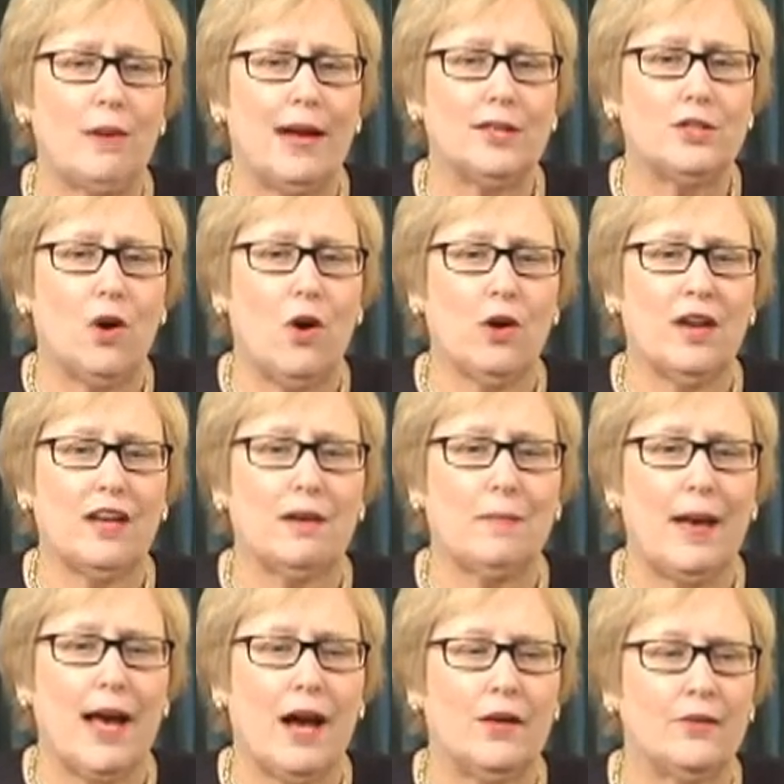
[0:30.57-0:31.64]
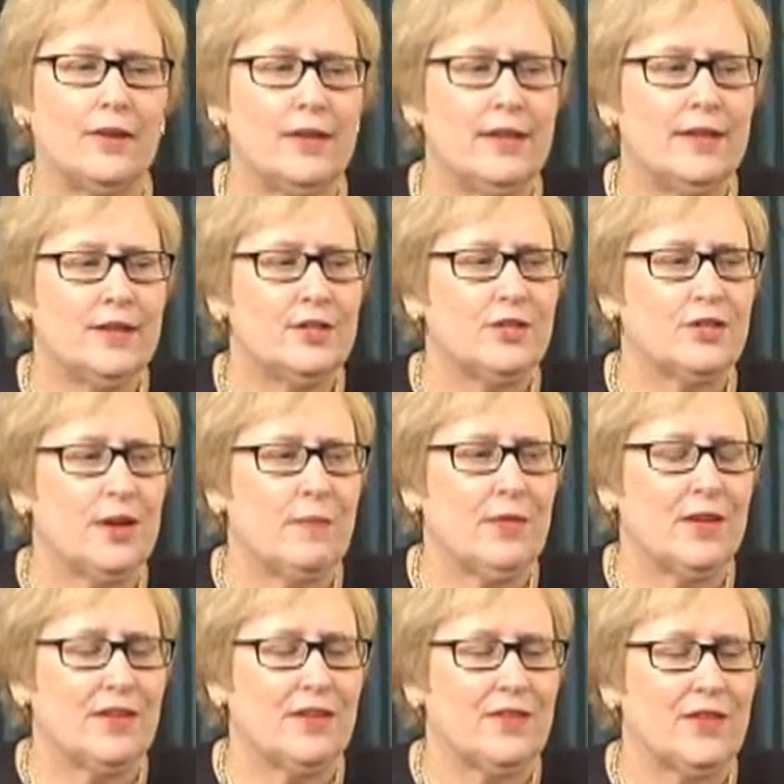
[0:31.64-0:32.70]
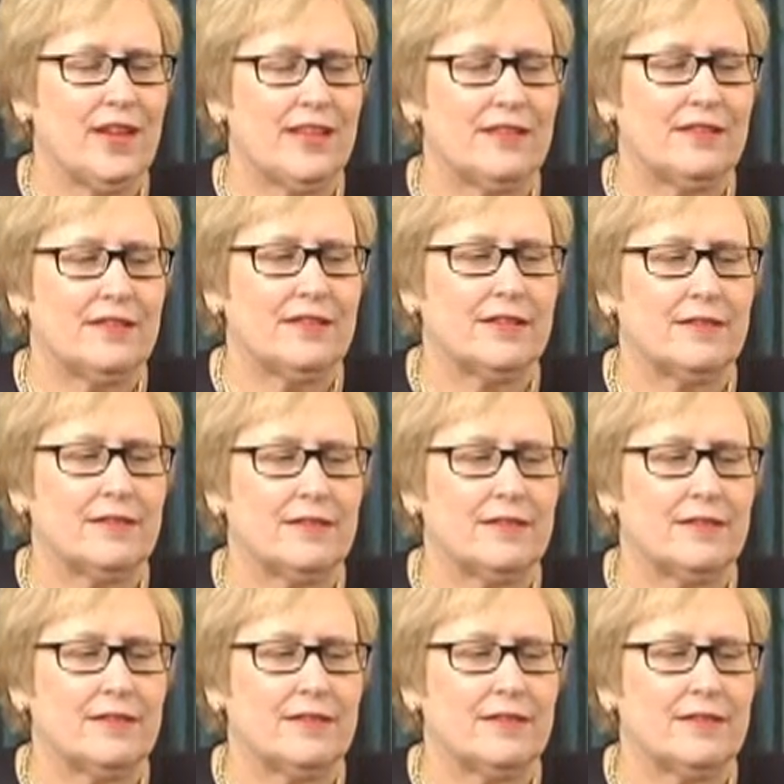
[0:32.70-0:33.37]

by talking about something that